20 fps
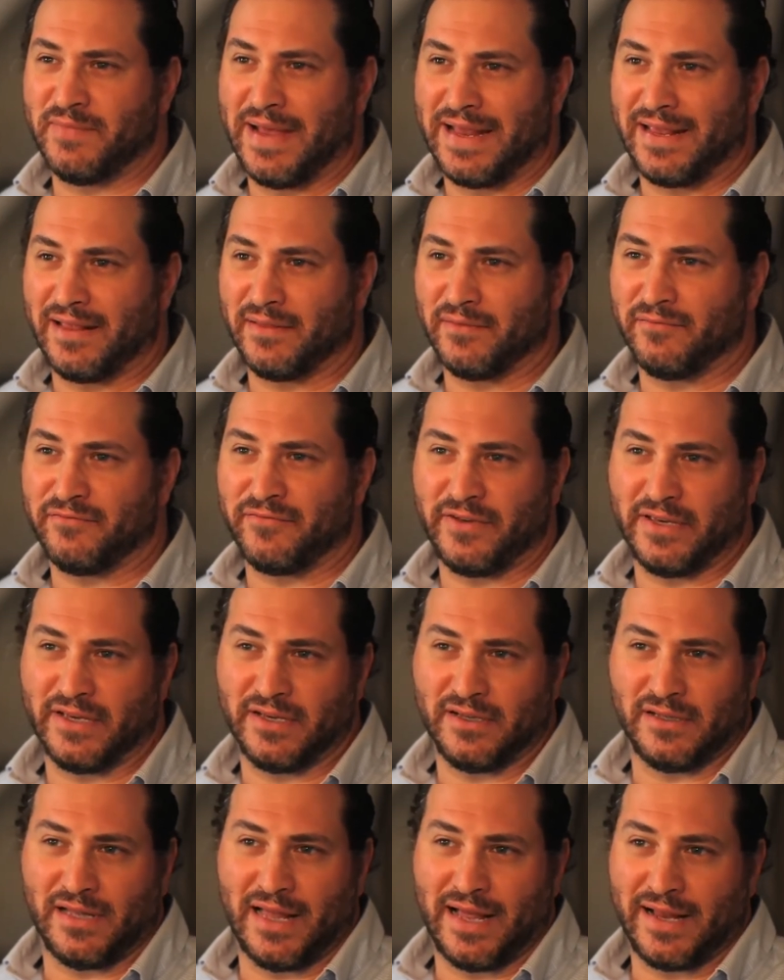making them
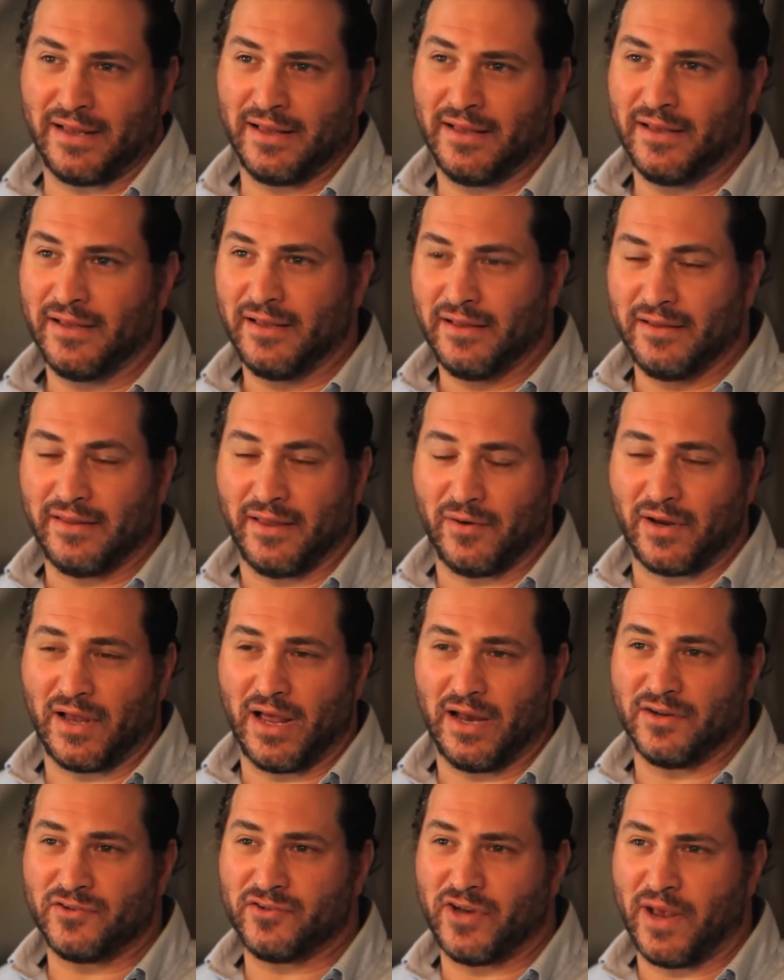feel like they were
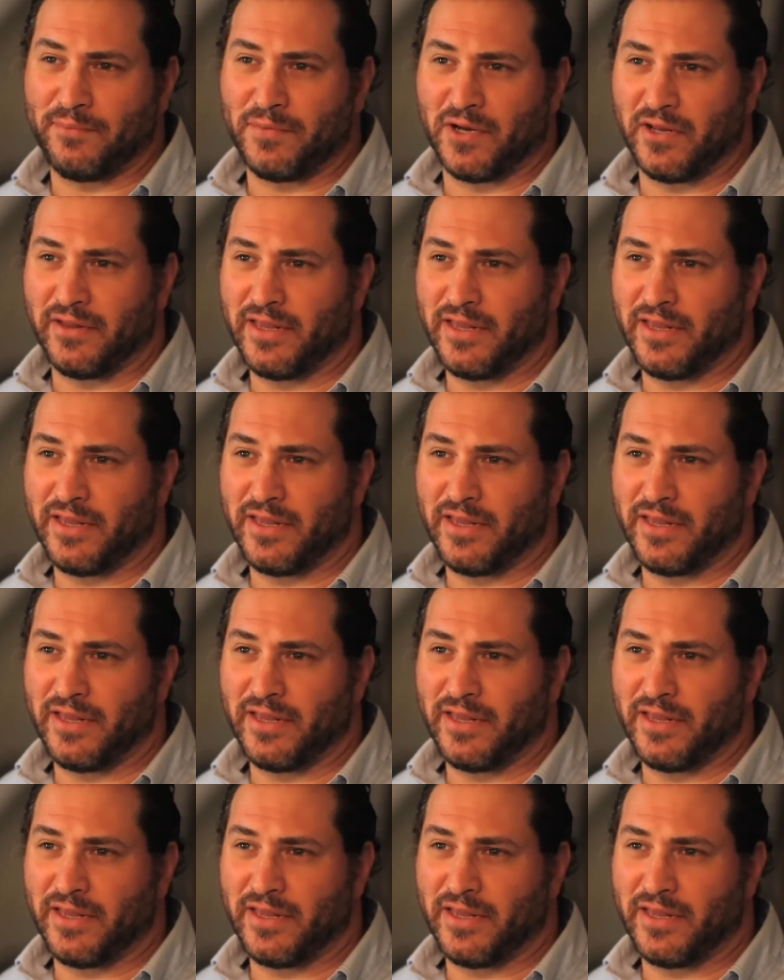kind of trapped on